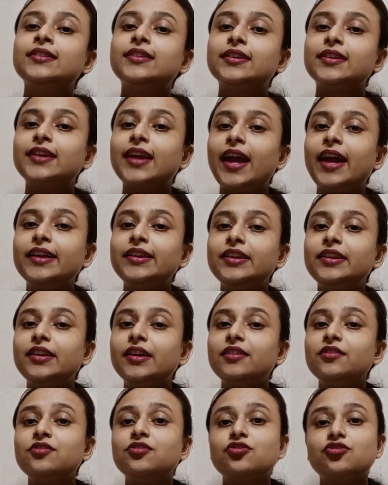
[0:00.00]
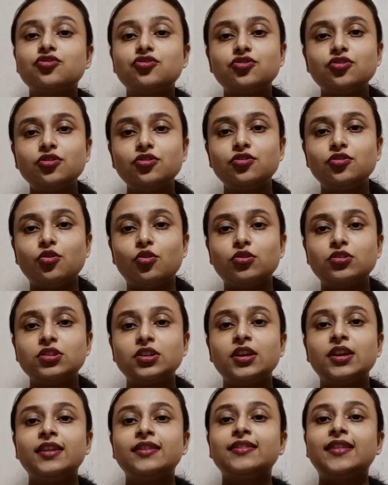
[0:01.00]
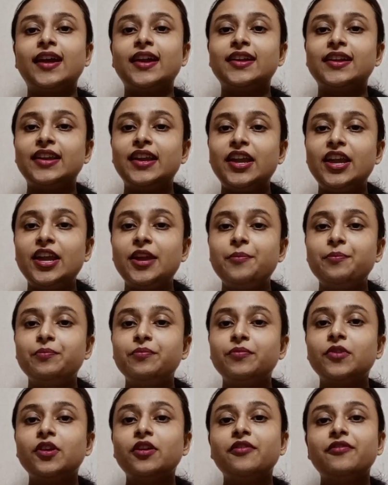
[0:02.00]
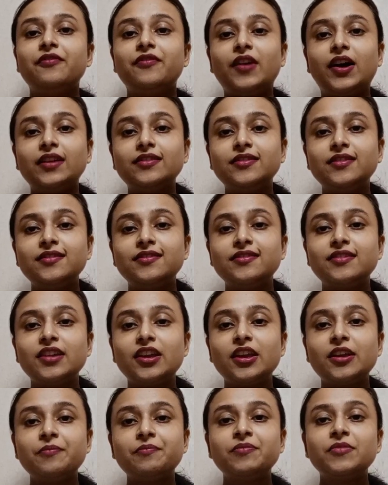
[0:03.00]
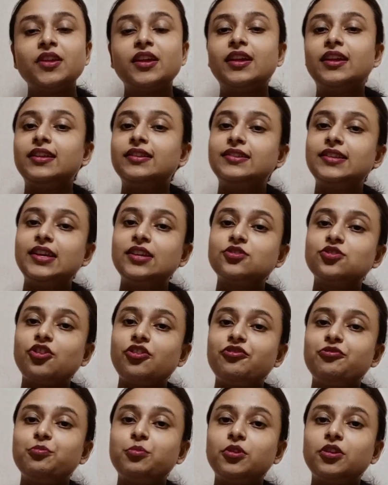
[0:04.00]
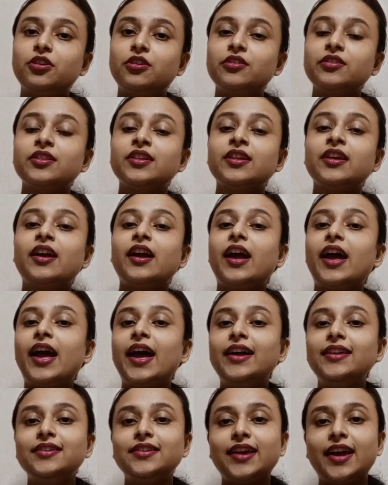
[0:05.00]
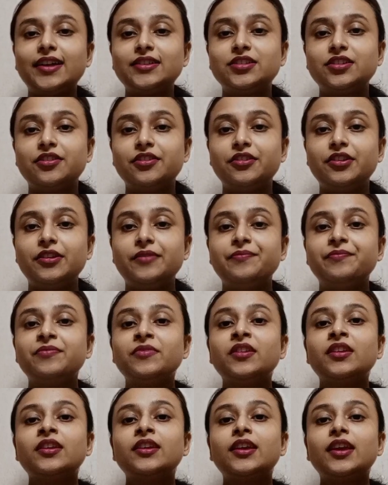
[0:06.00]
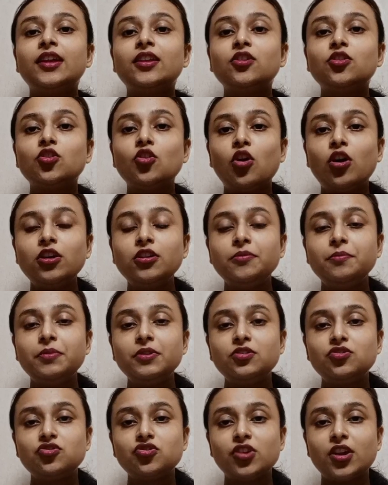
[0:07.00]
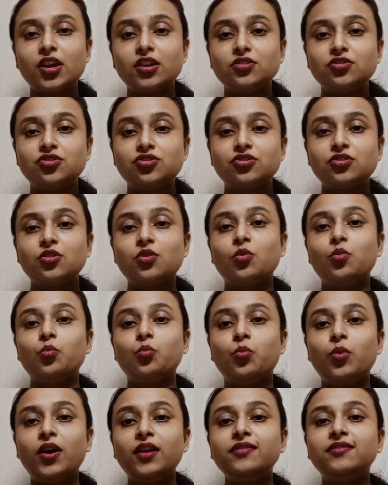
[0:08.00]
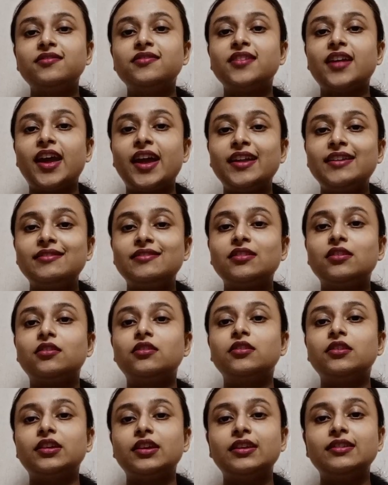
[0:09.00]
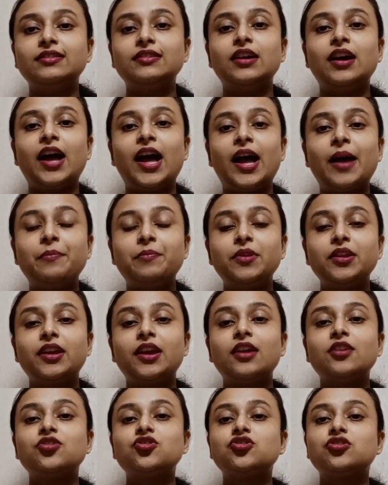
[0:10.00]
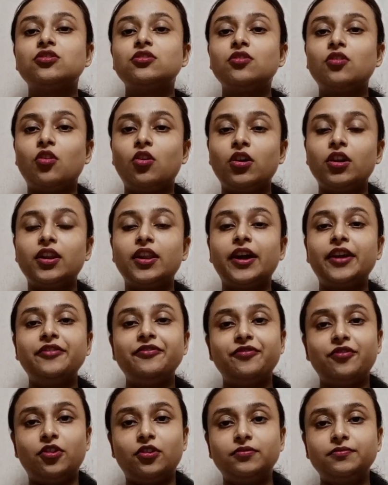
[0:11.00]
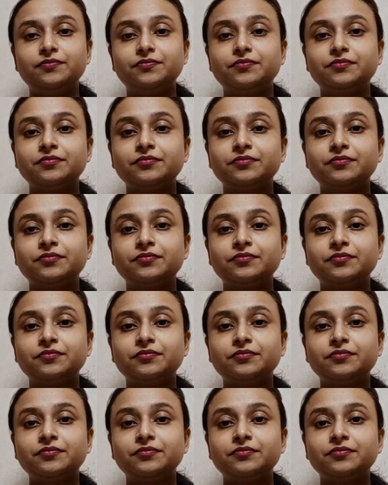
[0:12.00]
The candidates should note that name, father's name, date of birth and category cannot be changed once entered in the application online form.